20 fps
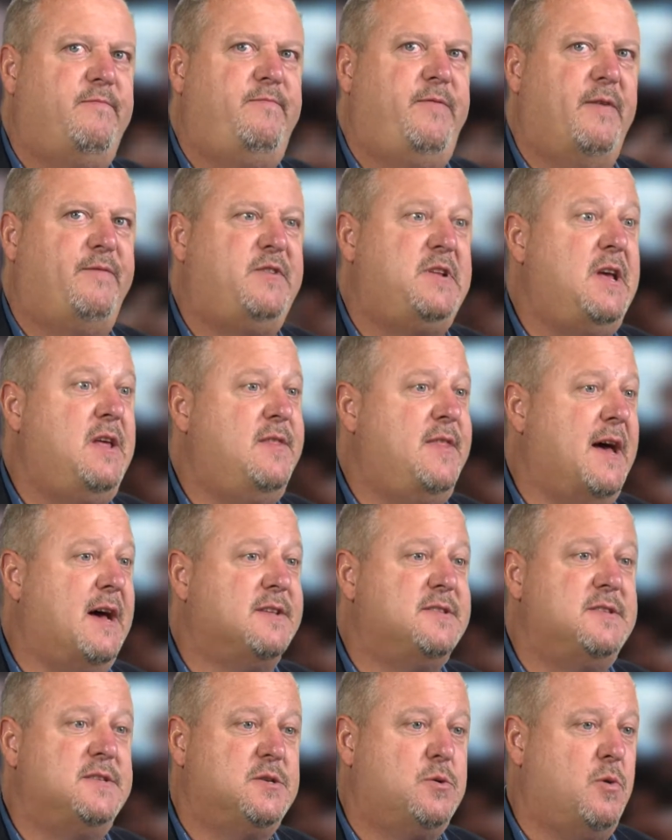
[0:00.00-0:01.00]

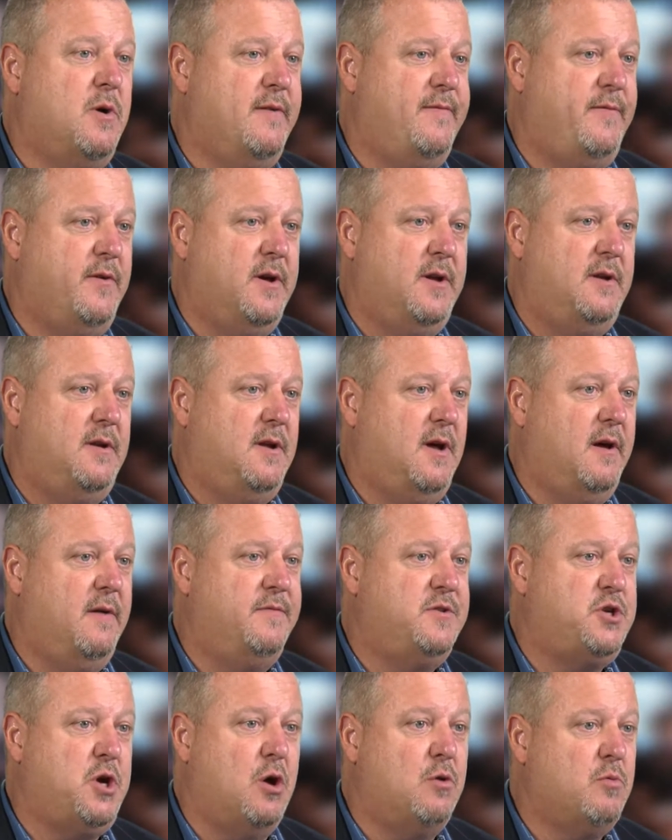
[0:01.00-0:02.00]
15,000 square foot
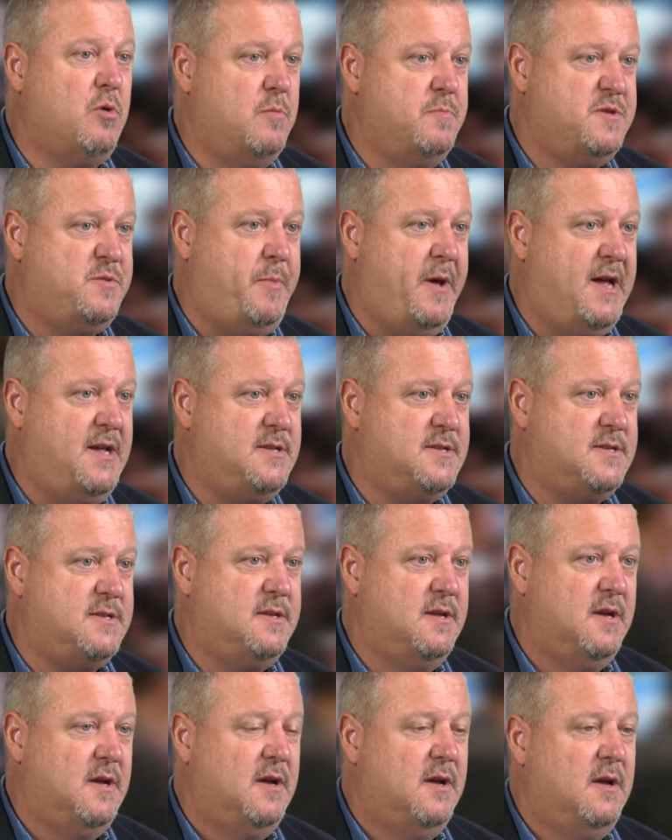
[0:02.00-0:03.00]
of showroom space
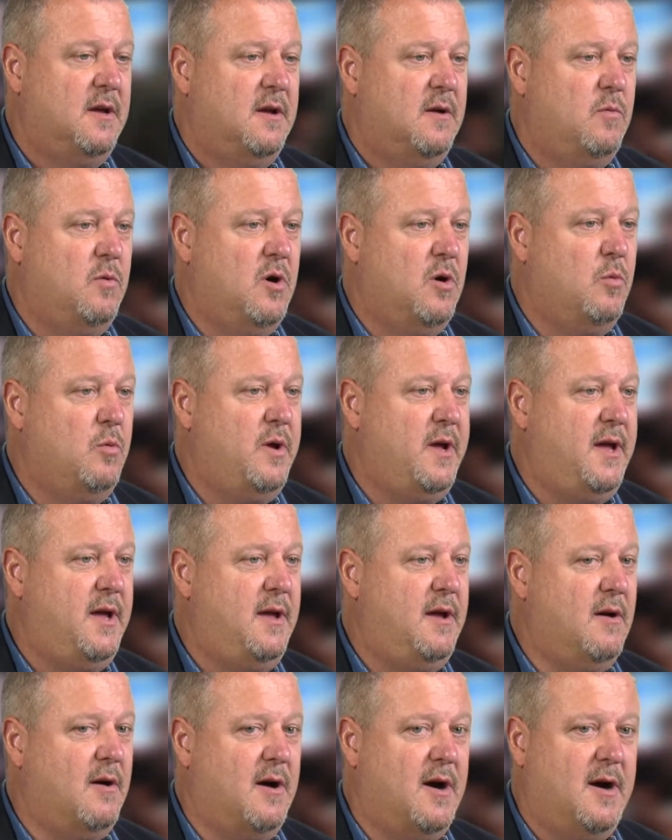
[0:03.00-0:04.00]
where
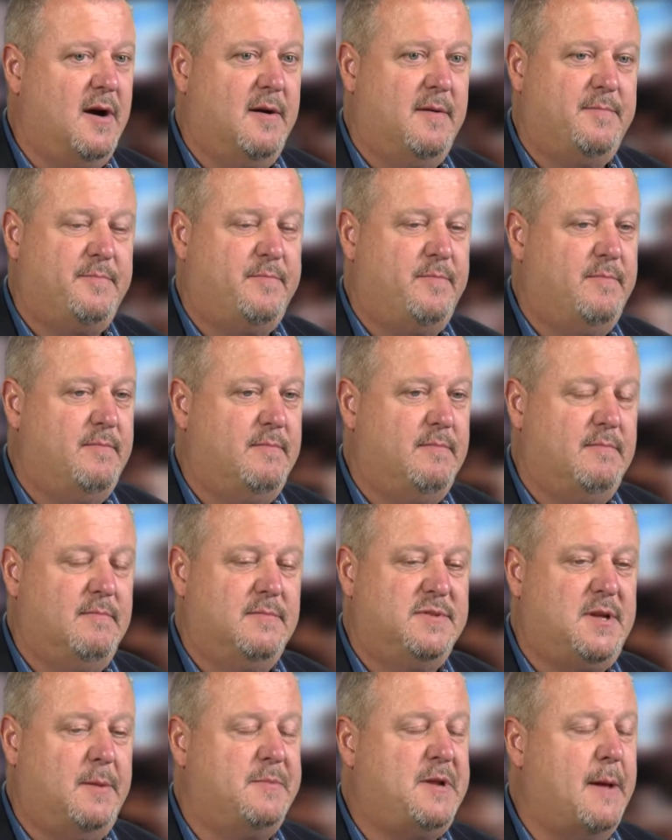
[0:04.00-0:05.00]
we are
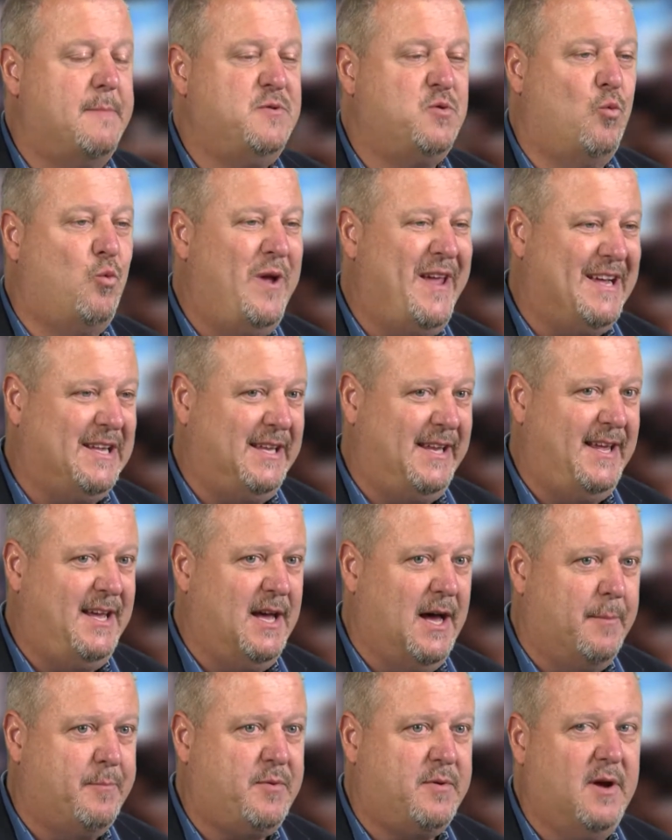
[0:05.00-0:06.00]
sometimes weekly
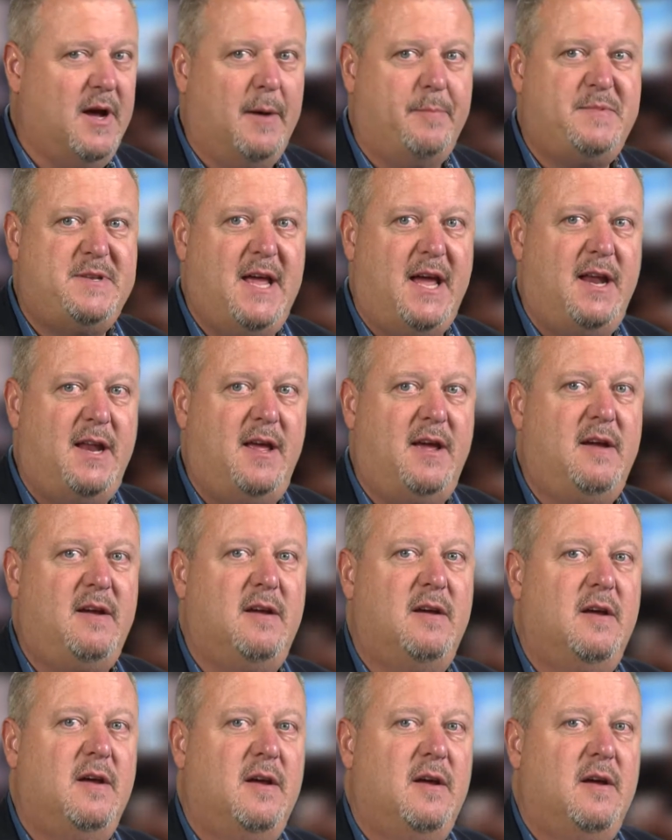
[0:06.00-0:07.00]
up, updating
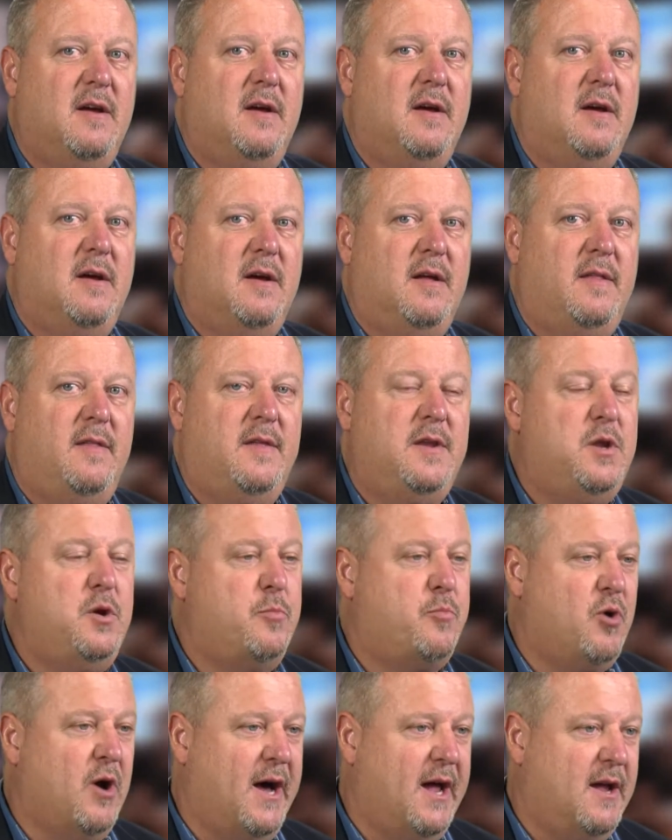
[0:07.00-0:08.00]
the new
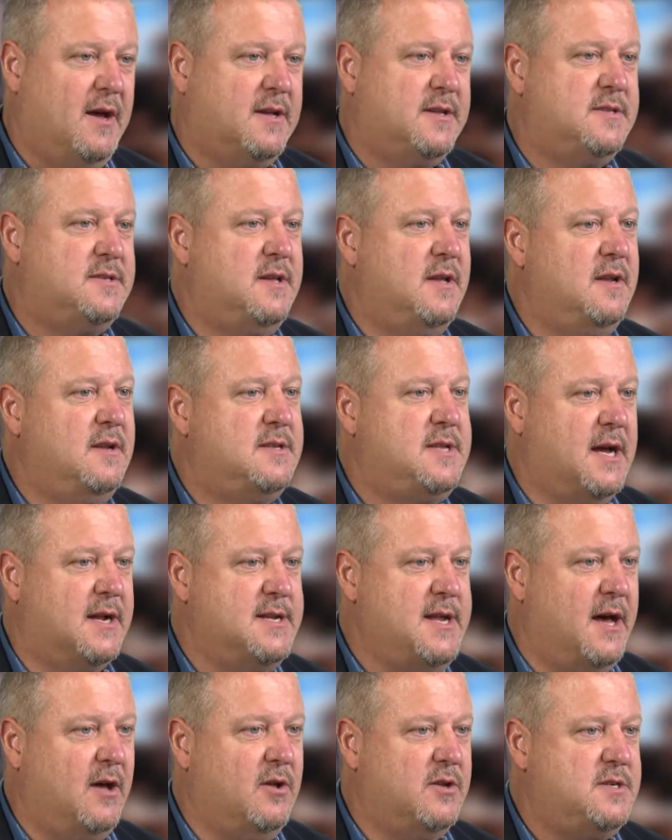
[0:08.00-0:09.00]
products and
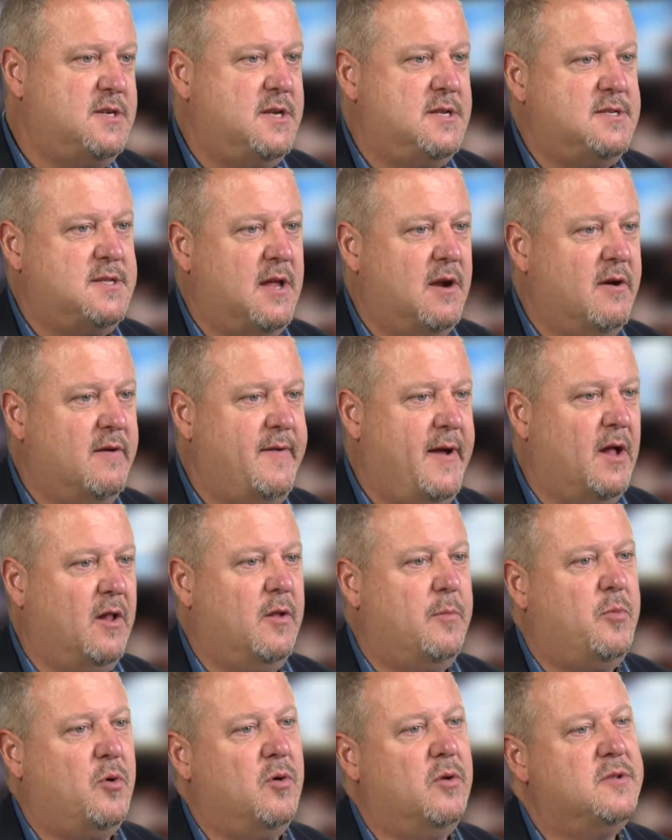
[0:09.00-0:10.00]
technologies that are
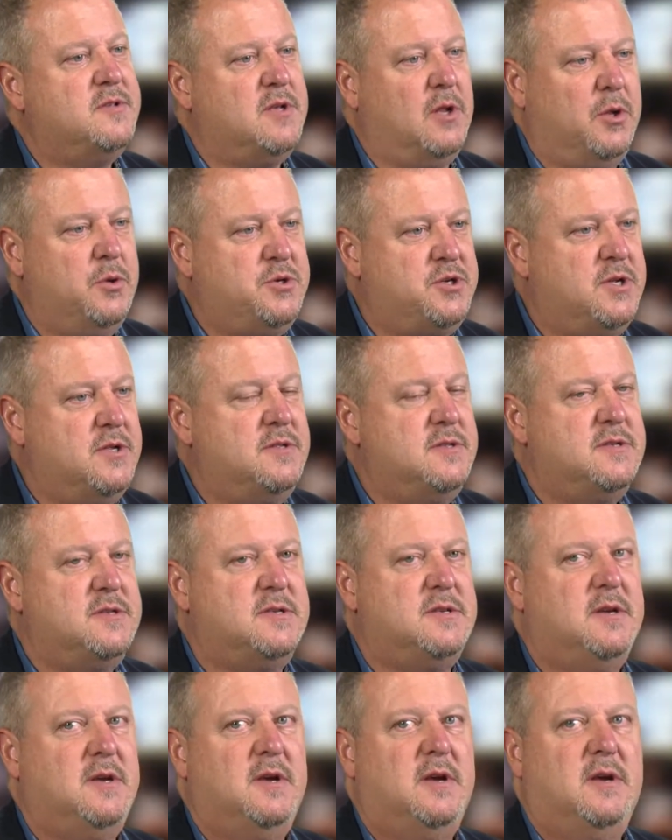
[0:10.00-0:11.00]
available,
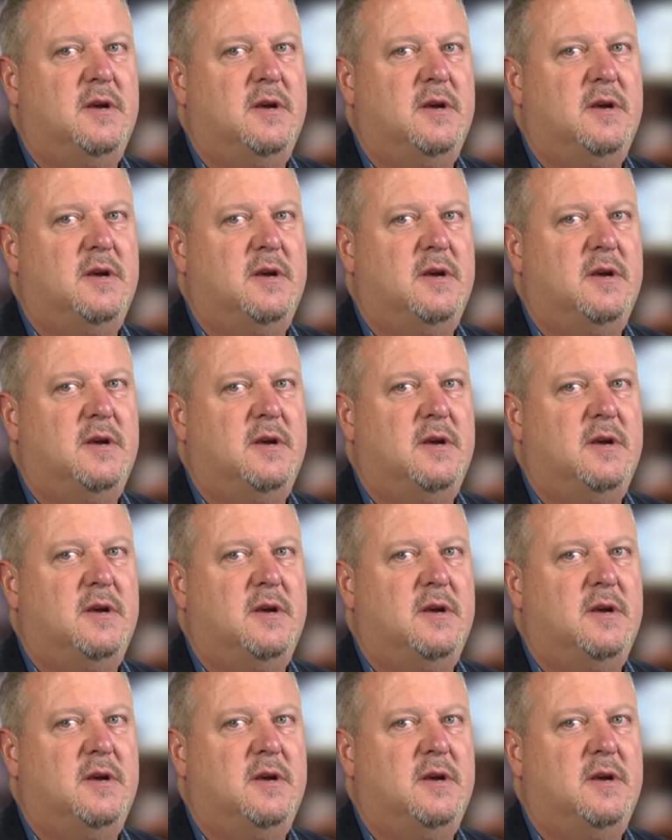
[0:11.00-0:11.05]
solutions.